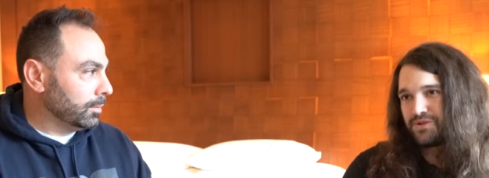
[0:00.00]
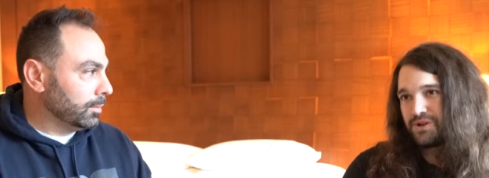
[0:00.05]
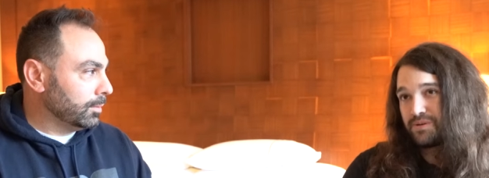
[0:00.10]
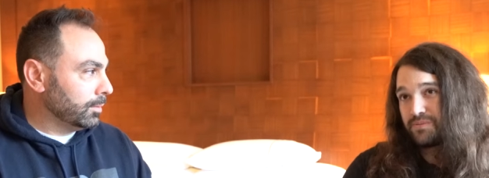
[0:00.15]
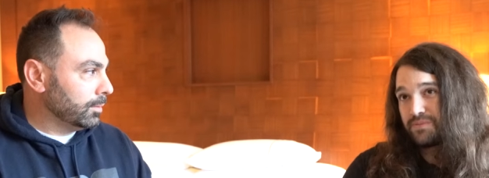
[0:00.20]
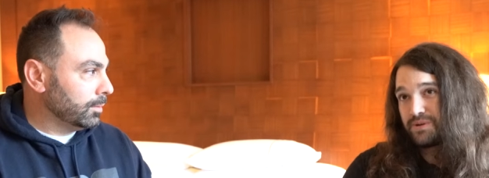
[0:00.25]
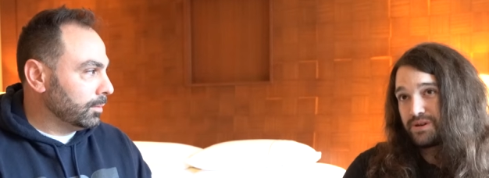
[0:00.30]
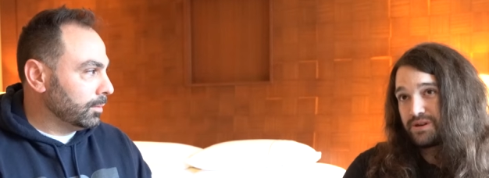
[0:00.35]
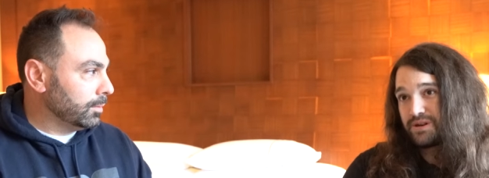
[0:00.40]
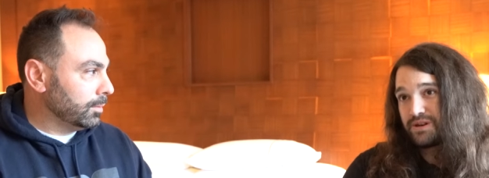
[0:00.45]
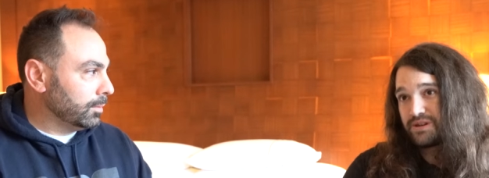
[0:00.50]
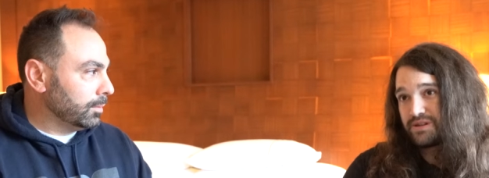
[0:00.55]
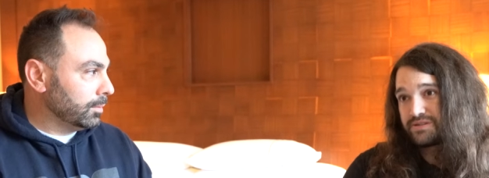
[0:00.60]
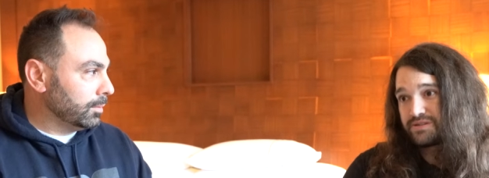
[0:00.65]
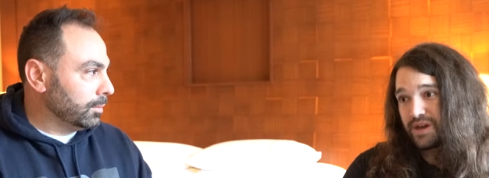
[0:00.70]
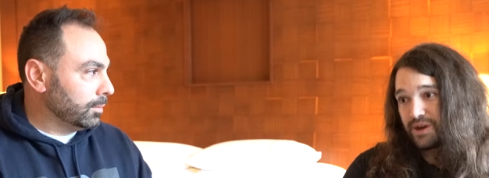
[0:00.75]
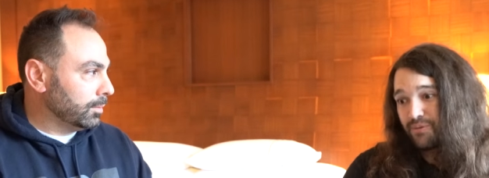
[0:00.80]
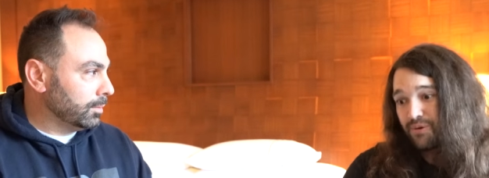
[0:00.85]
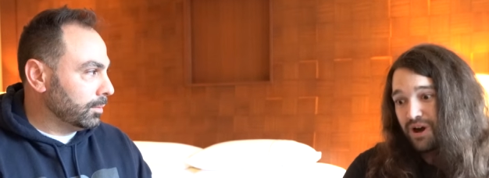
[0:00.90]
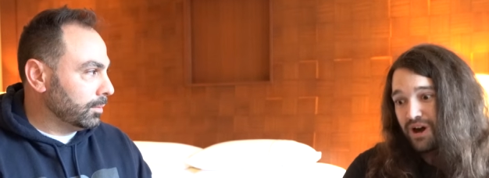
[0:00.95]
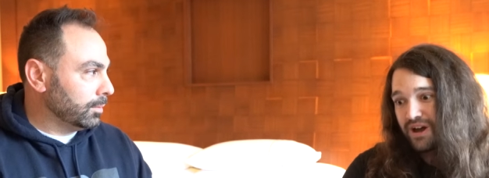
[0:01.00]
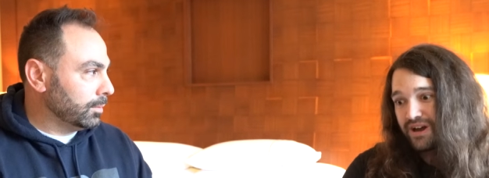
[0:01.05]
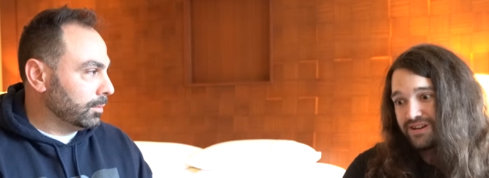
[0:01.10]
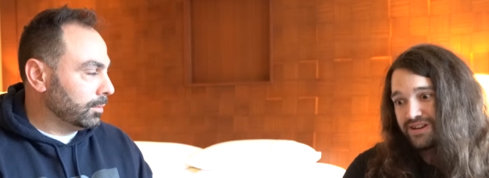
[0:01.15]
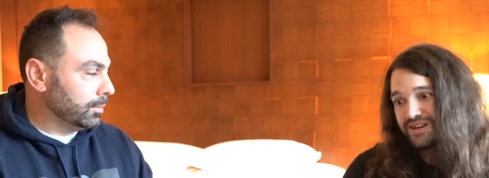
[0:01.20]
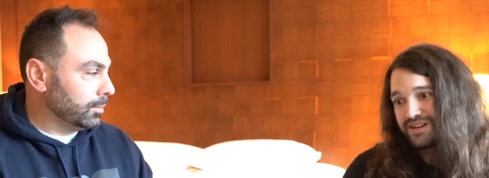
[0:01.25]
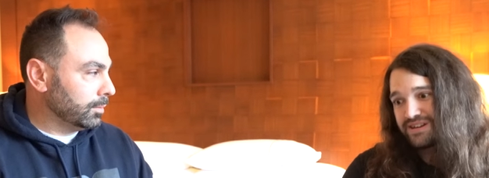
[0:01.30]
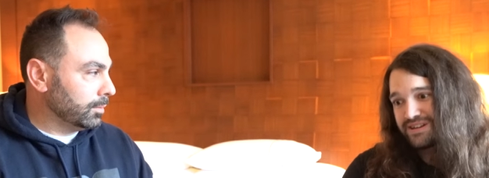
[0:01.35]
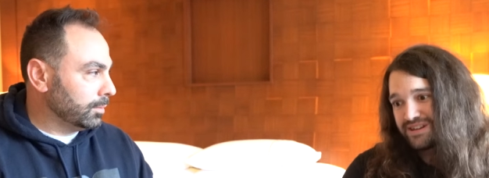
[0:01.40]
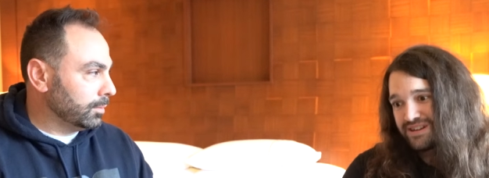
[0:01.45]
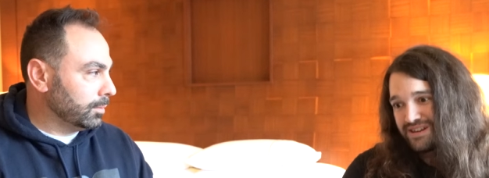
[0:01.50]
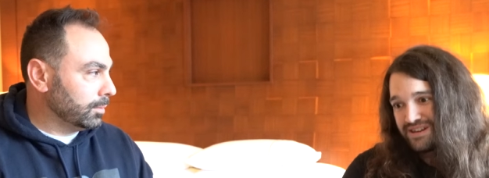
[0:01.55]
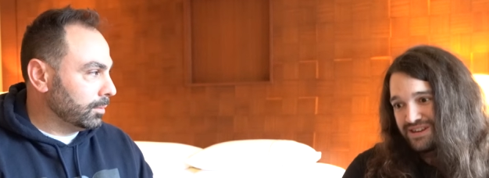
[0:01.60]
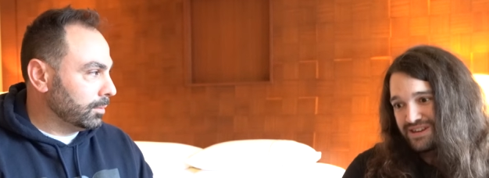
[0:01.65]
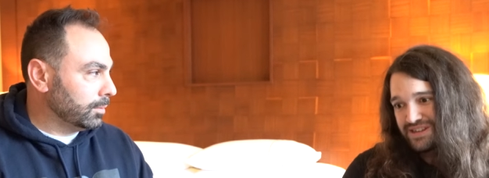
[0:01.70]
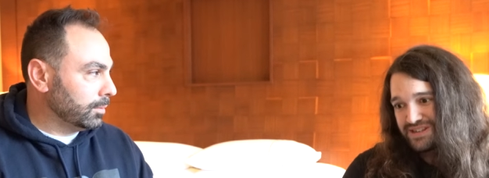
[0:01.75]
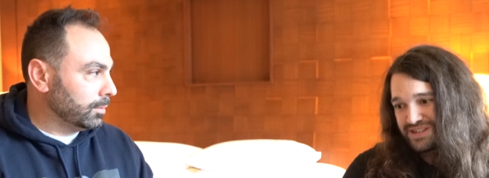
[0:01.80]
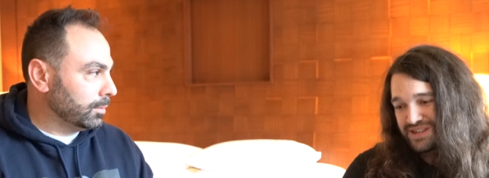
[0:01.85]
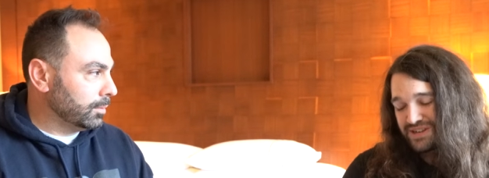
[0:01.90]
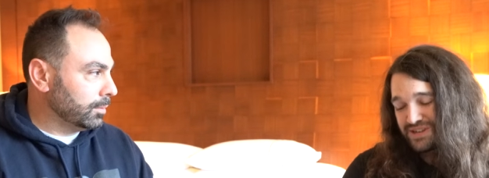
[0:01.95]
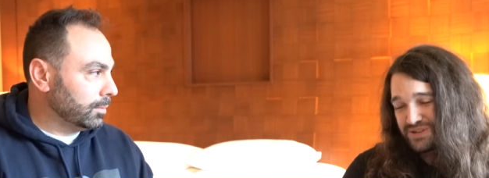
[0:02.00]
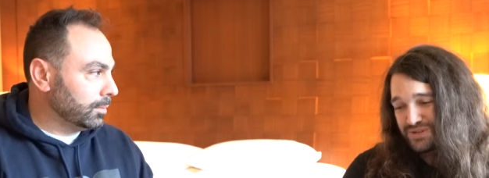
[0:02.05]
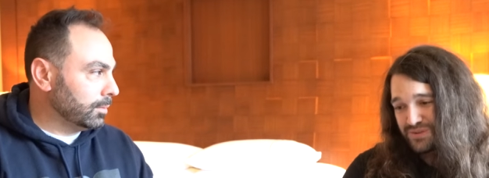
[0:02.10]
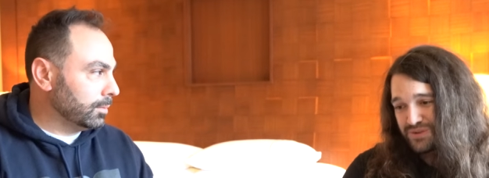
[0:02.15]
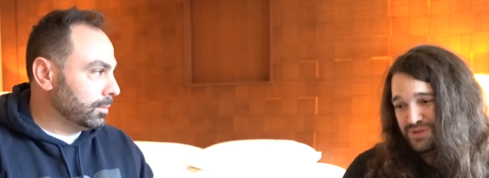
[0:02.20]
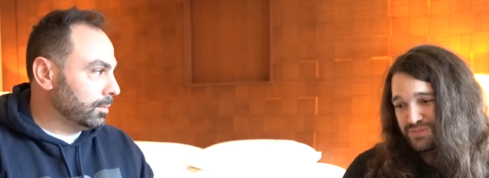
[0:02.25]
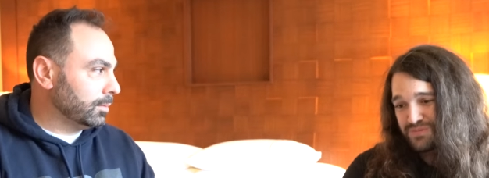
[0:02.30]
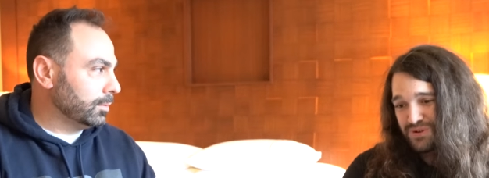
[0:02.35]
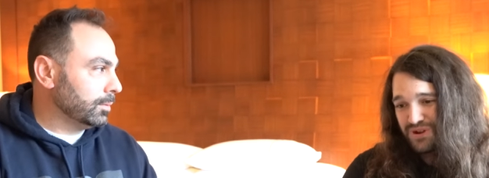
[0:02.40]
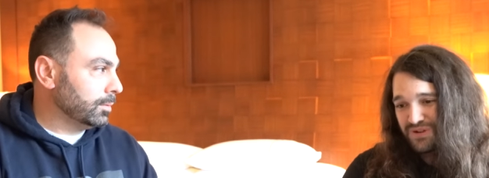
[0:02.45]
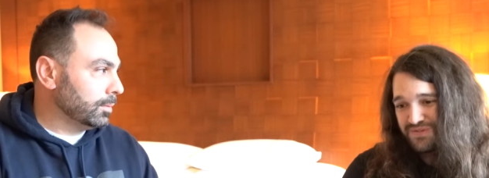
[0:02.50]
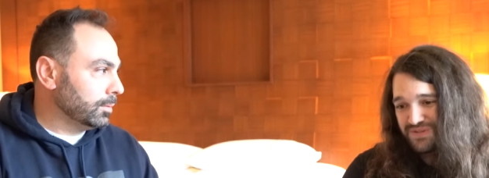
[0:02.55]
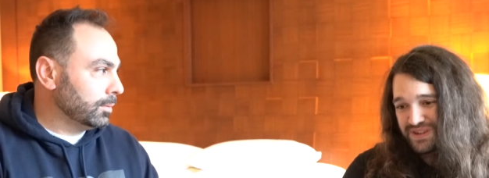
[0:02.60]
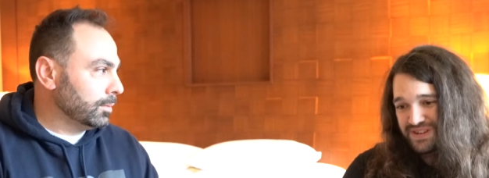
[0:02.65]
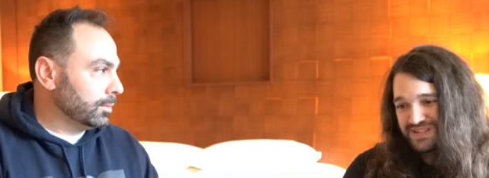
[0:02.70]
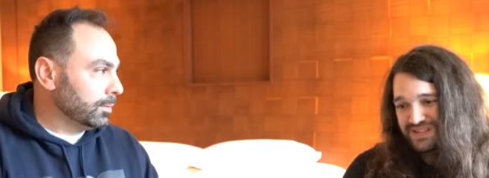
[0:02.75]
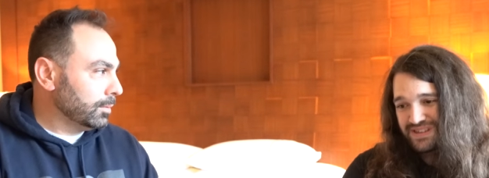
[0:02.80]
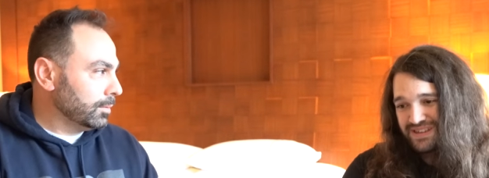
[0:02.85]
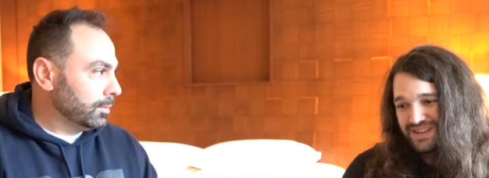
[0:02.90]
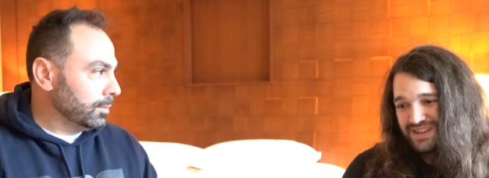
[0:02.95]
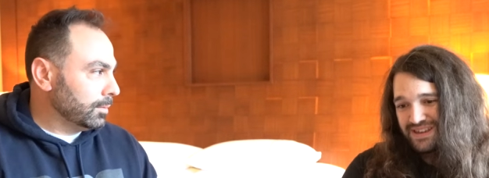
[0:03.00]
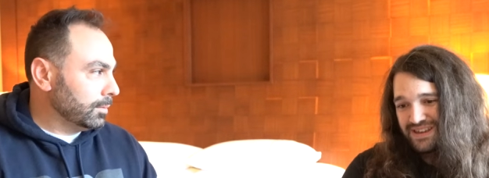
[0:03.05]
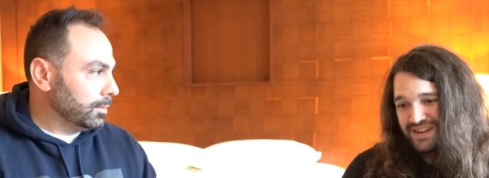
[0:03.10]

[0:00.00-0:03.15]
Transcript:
Speaker 1: from uh, Taiwan, and his English wasn't perfect,